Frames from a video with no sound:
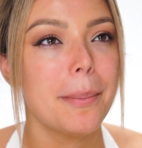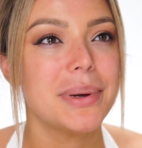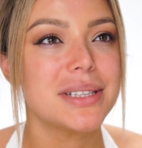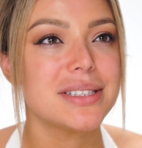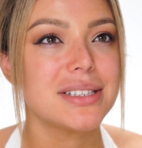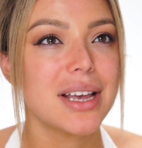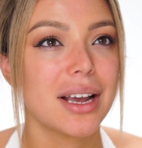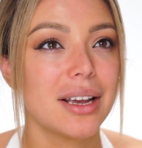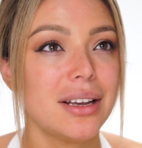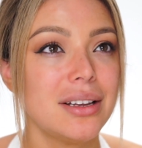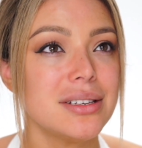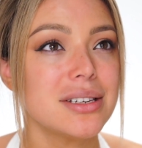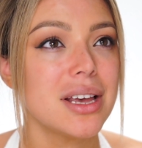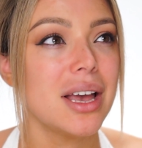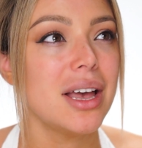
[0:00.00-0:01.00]
But
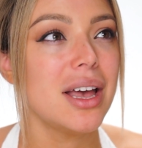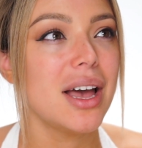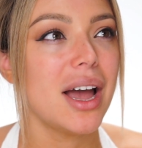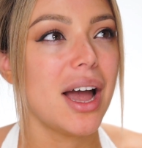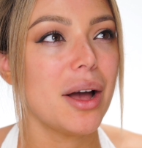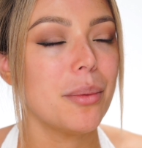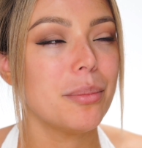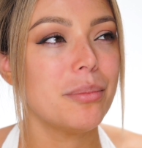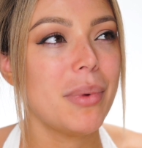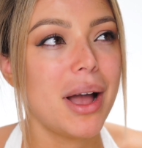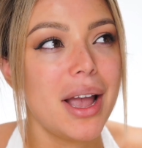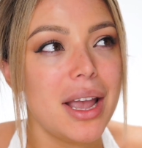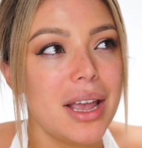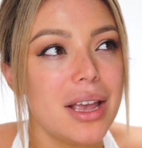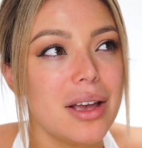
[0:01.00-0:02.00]
second,
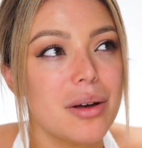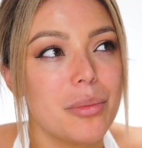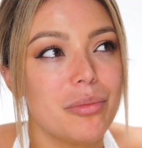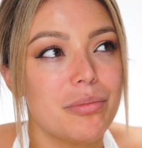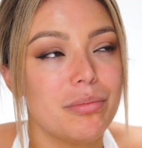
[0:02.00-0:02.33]
my